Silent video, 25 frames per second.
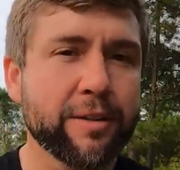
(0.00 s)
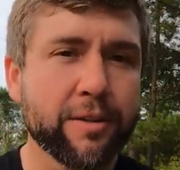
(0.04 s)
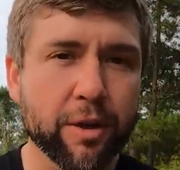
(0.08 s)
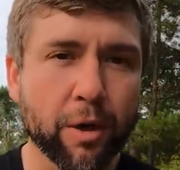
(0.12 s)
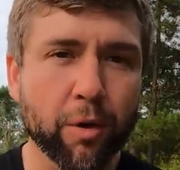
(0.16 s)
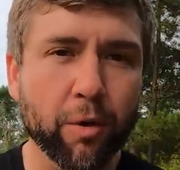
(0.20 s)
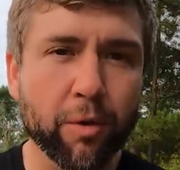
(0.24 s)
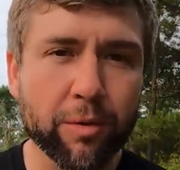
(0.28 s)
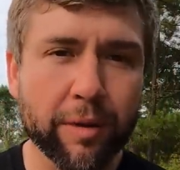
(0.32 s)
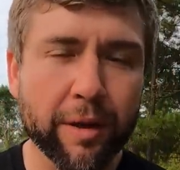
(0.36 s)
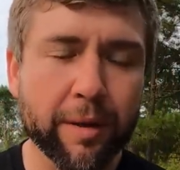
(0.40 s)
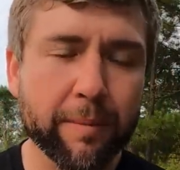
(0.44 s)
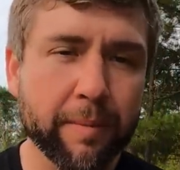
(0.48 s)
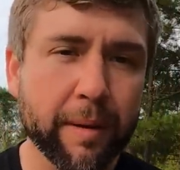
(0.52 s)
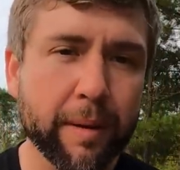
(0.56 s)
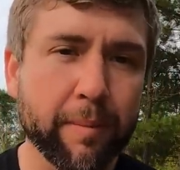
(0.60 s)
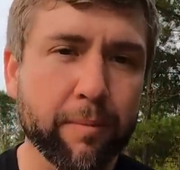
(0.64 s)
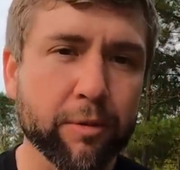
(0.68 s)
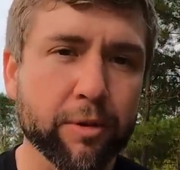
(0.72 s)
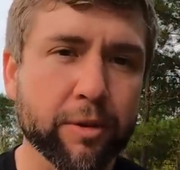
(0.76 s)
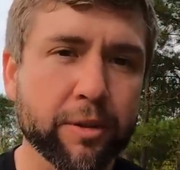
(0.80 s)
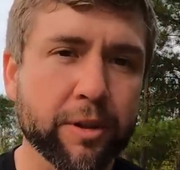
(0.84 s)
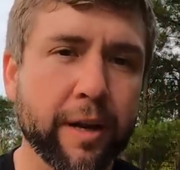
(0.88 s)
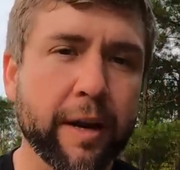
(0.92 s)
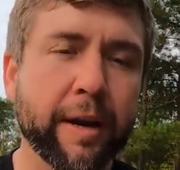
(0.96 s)
Don't let
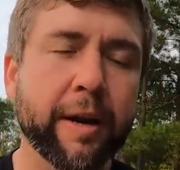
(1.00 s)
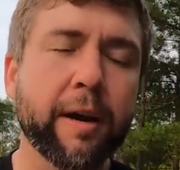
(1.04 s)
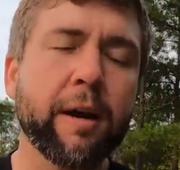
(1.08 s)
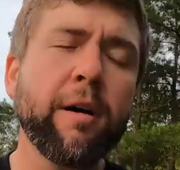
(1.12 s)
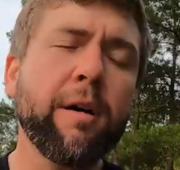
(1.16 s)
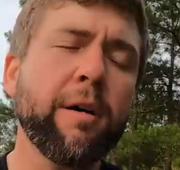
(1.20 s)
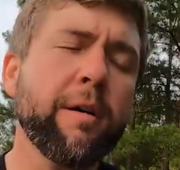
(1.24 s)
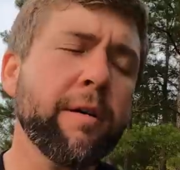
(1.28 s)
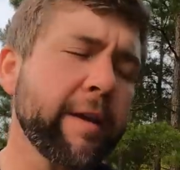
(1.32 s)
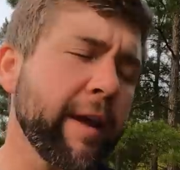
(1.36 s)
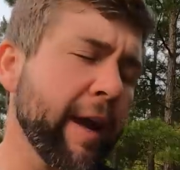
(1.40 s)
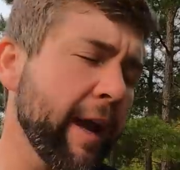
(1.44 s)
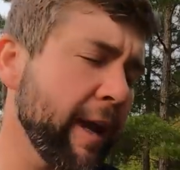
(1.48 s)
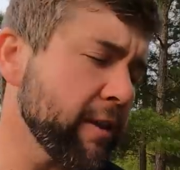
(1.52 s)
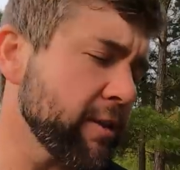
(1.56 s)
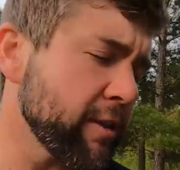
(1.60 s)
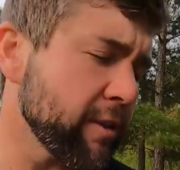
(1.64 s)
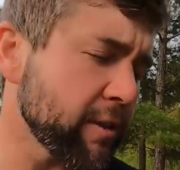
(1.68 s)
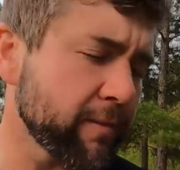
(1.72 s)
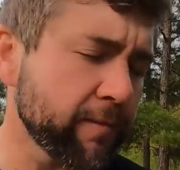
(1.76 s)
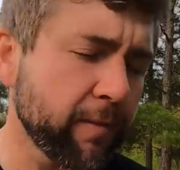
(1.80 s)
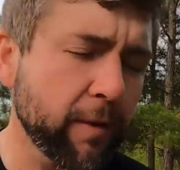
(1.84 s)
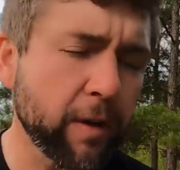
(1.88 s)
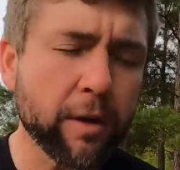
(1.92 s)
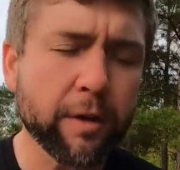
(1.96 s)
people say, oh,
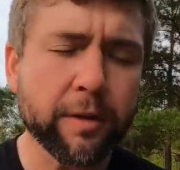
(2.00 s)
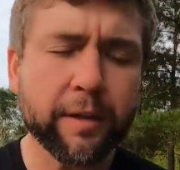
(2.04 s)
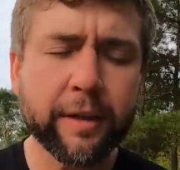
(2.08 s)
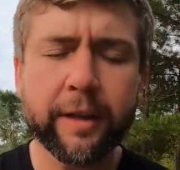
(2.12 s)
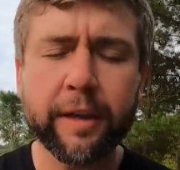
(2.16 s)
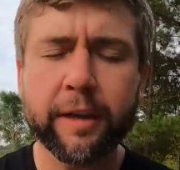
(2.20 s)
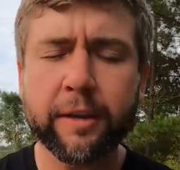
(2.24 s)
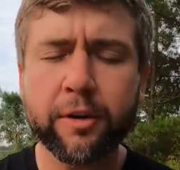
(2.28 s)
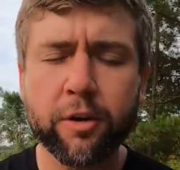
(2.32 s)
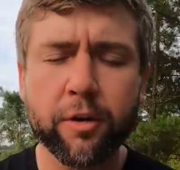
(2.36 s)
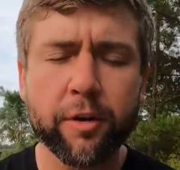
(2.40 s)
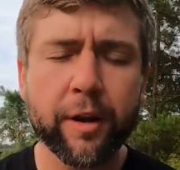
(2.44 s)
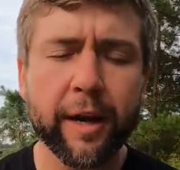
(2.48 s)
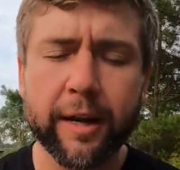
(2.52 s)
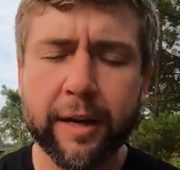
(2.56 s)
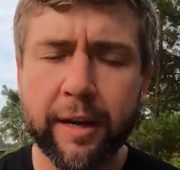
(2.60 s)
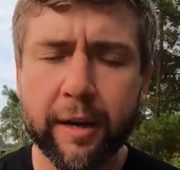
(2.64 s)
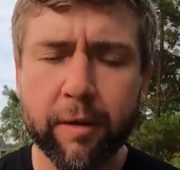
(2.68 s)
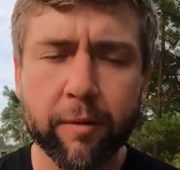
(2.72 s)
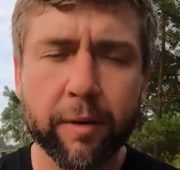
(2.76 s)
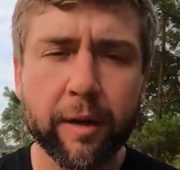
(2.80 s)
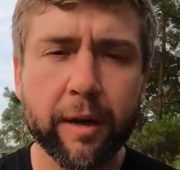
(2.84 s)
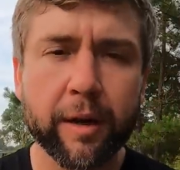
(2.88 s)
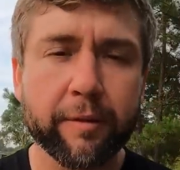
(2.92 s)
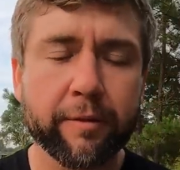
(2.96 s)
cash is falling and you got to
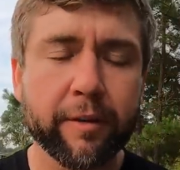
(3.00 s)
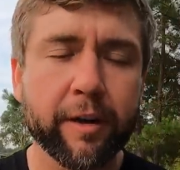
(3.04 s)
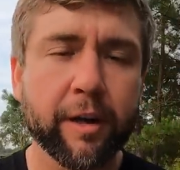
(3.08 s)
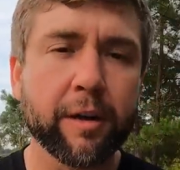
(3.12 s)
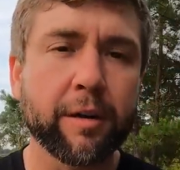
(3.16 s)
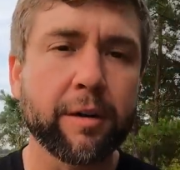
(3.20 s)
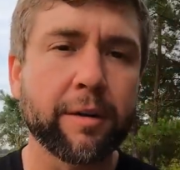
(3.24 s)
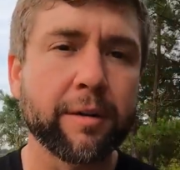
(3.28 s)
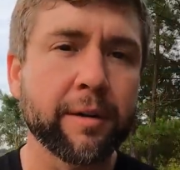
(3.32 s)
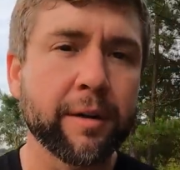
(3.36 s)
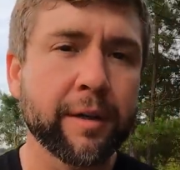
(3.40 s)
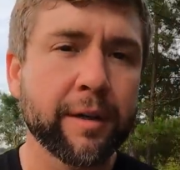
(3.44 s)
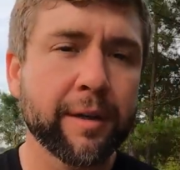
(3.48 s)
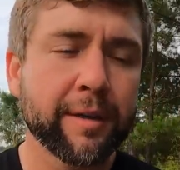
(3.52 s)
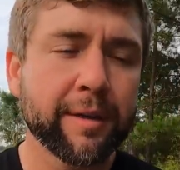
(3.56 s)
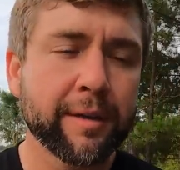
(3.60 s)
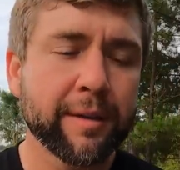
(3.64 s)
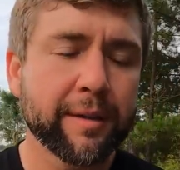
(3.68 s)
get rid of it all.